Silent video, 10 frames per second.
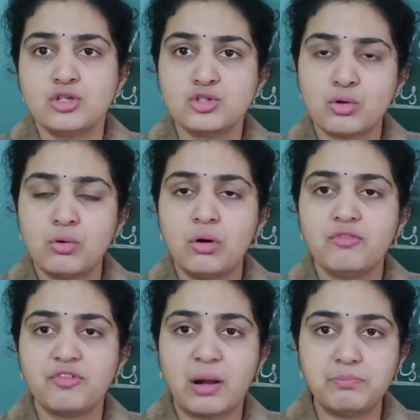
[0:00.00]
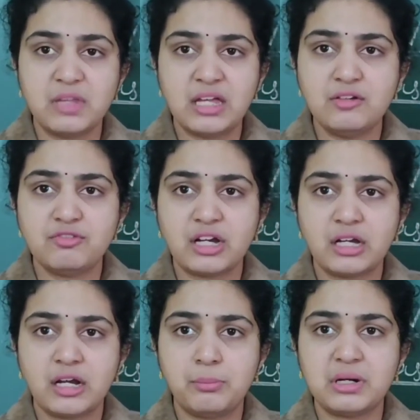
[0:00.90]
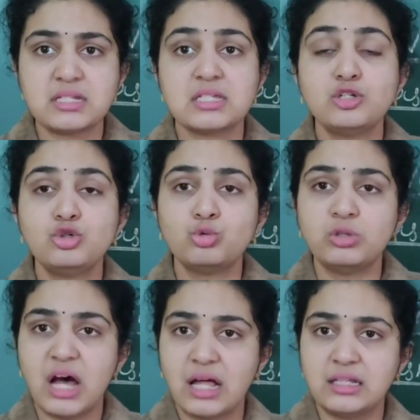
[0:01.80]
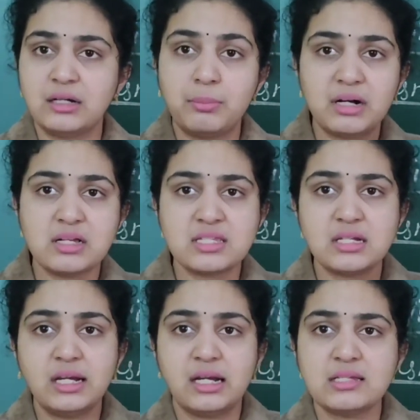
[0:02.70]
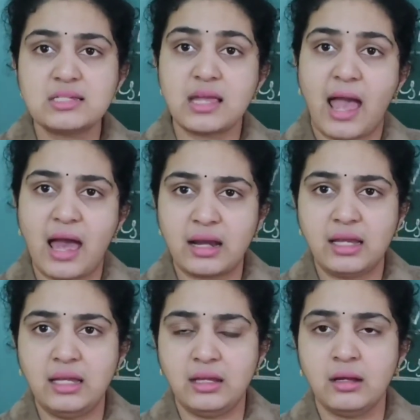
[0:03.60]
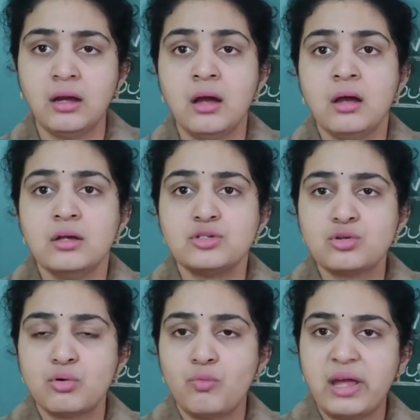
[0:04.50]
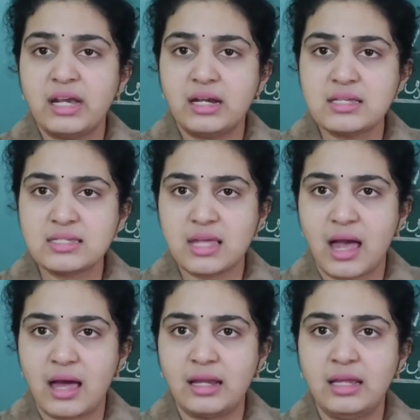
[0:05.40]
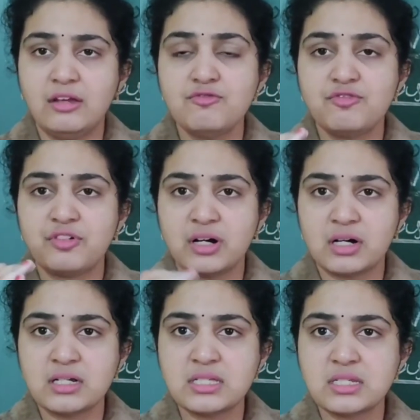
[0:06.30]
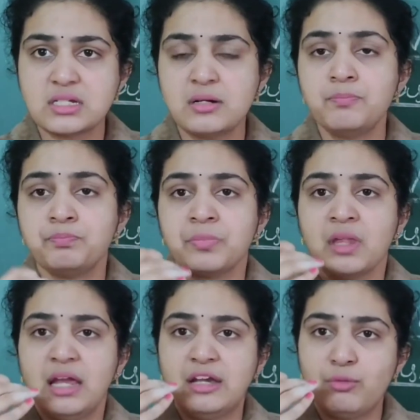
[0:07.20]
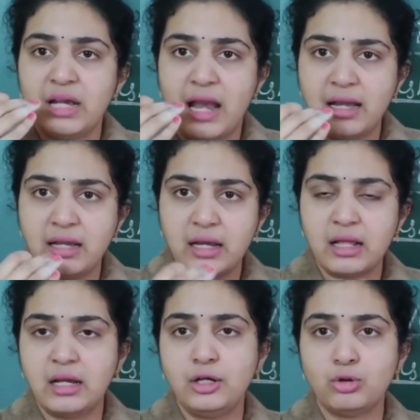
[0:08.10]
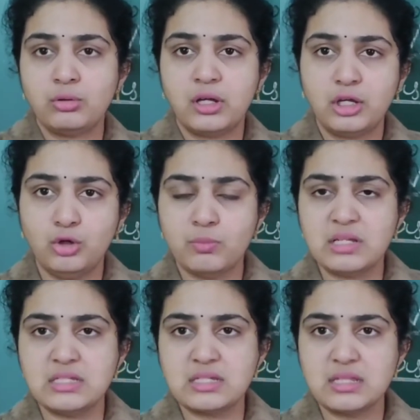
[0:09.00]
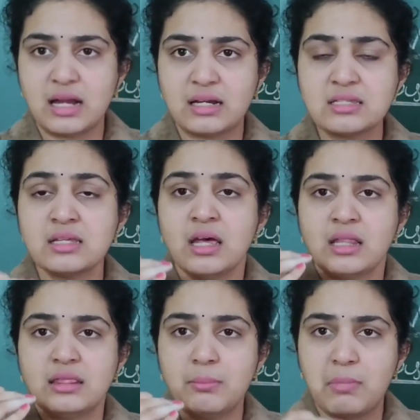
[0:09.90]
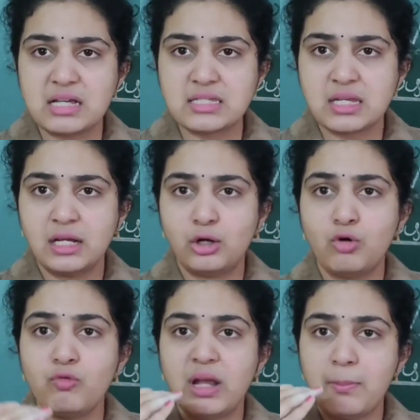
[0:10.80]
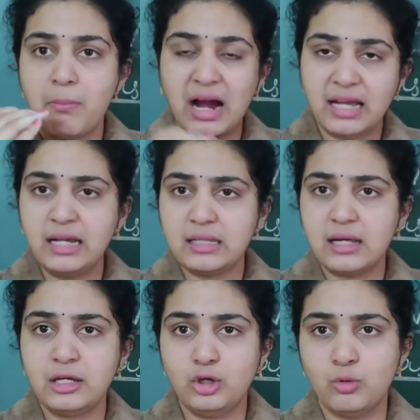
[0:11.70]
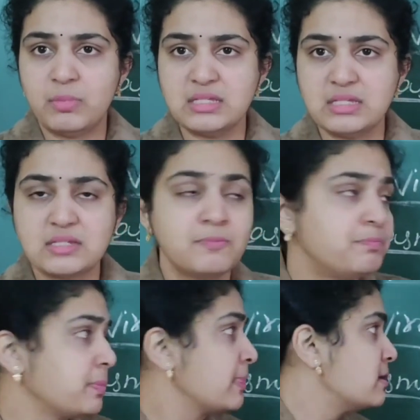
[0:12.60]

So from the infected person to the other person it is carrying. So when it is carrying, first it will enter into the humans. That is, the mosquito will bite the humans.